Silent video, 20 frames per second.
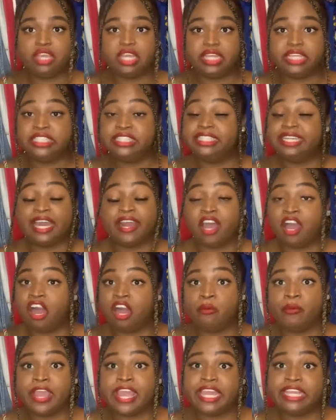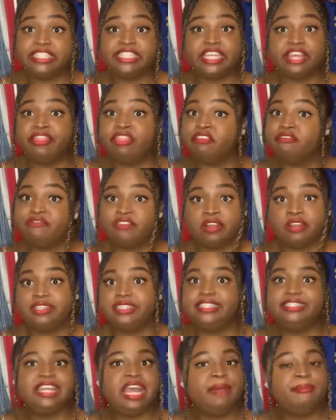it's not always the
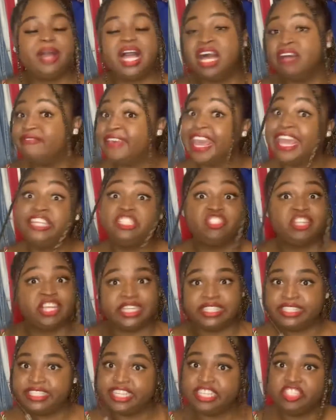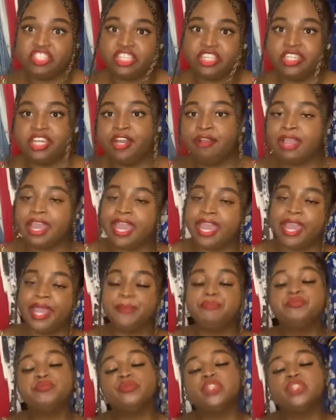first step of a transition, okay?